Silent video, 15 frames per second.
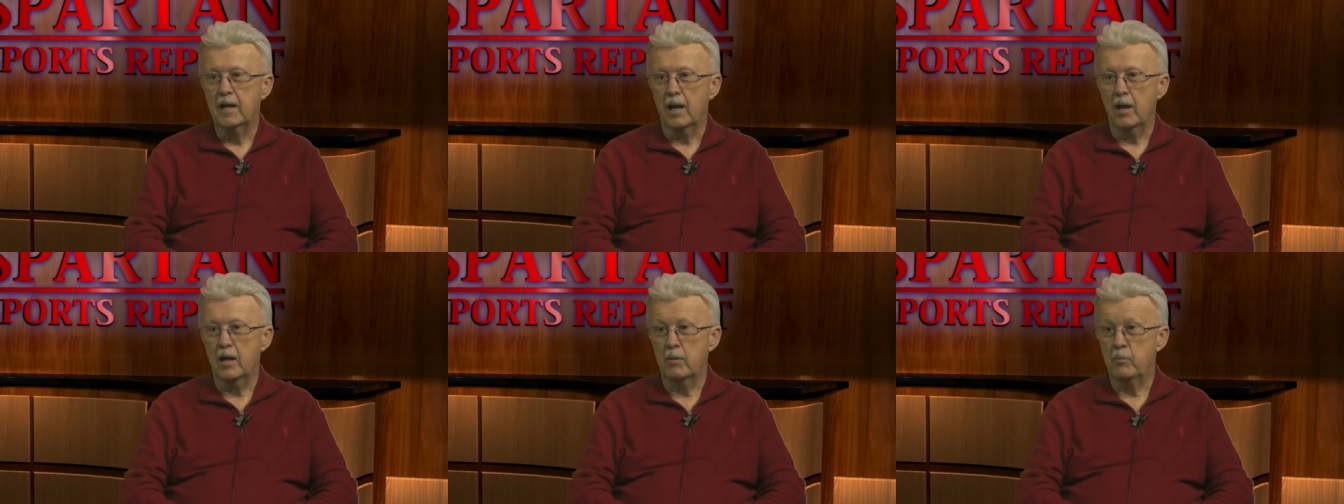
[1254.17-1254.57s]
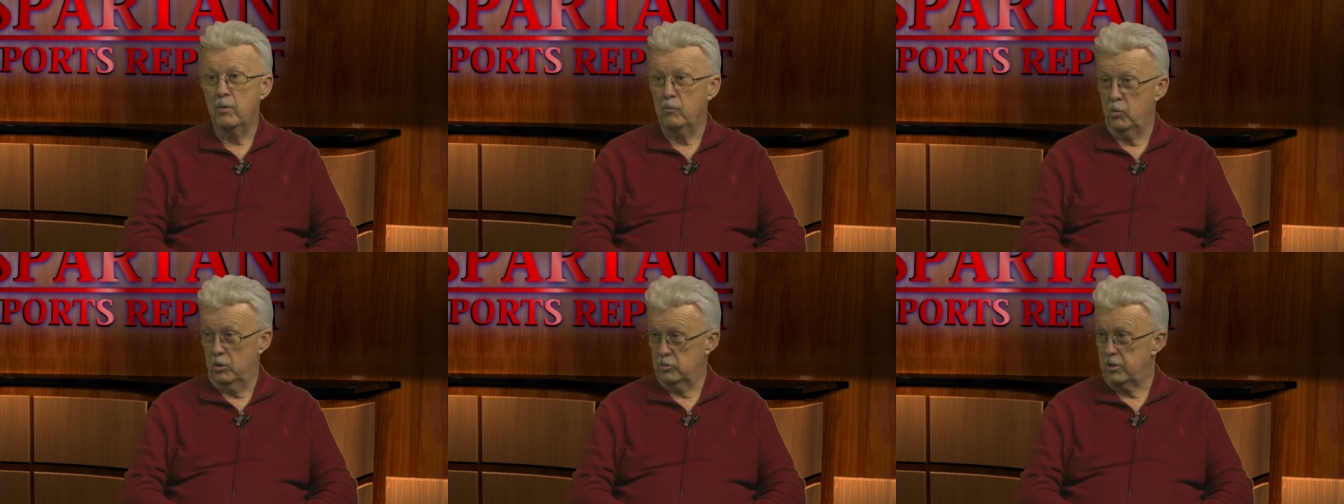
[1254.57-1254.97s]
A lot
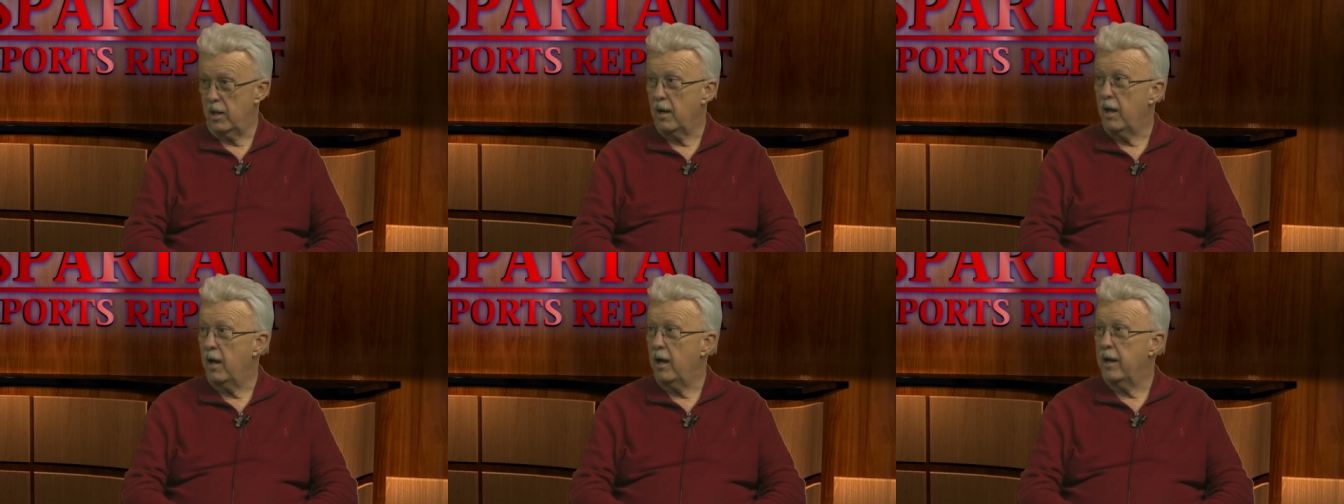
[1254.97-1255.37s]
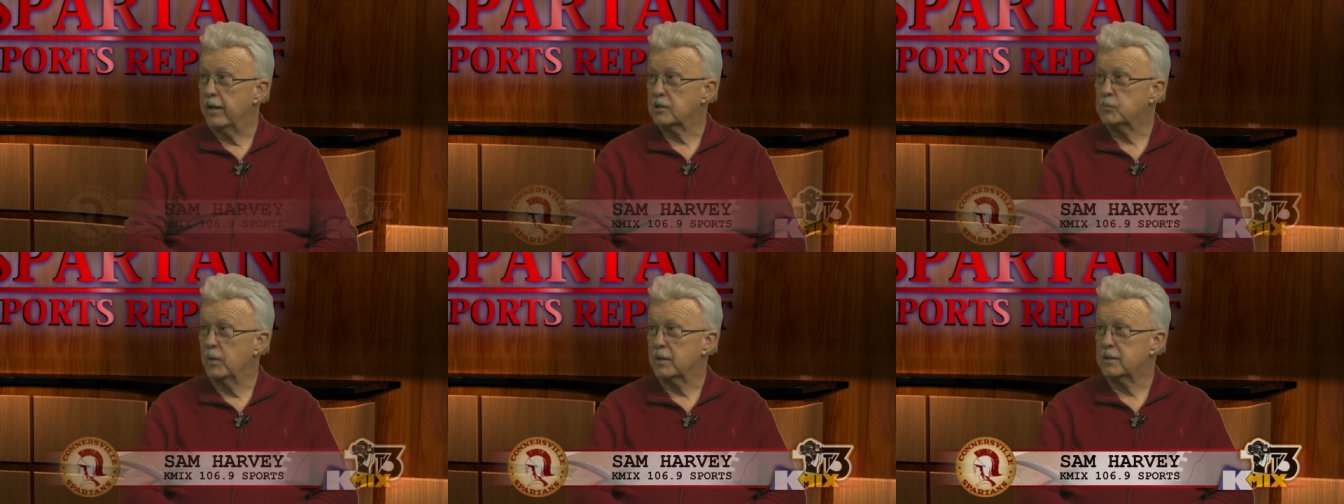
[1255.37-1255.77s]
of there's a lot of high
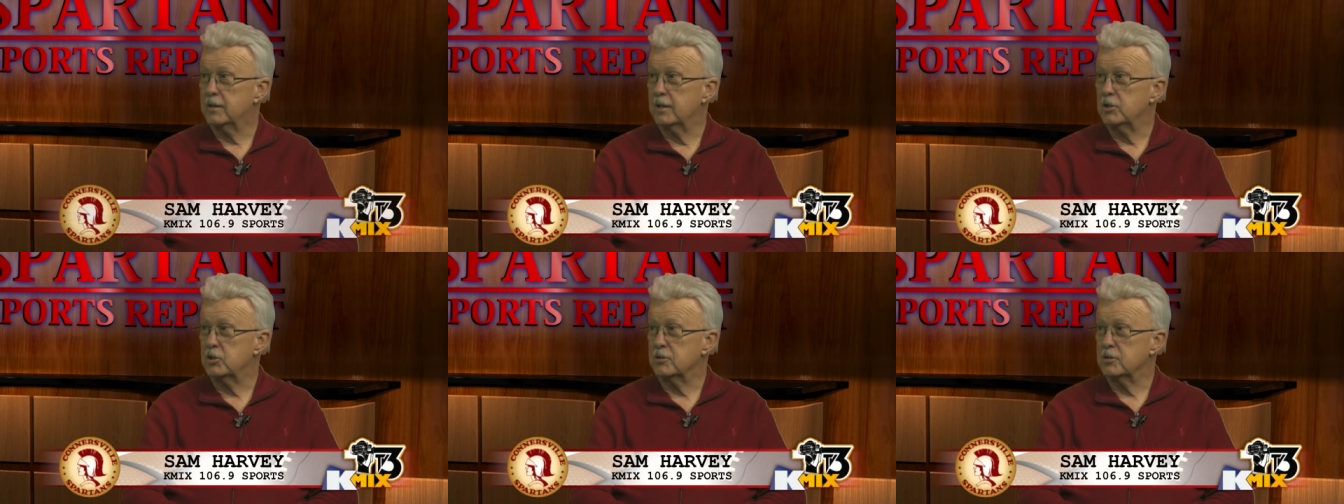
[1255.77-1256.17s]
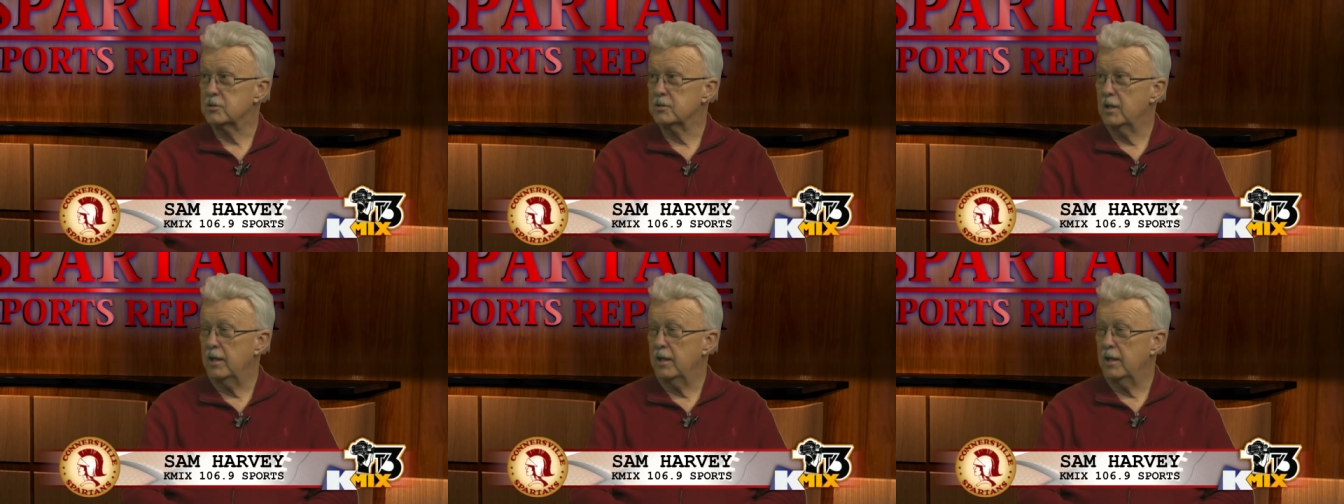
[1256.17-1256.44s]
expectations. Yeah.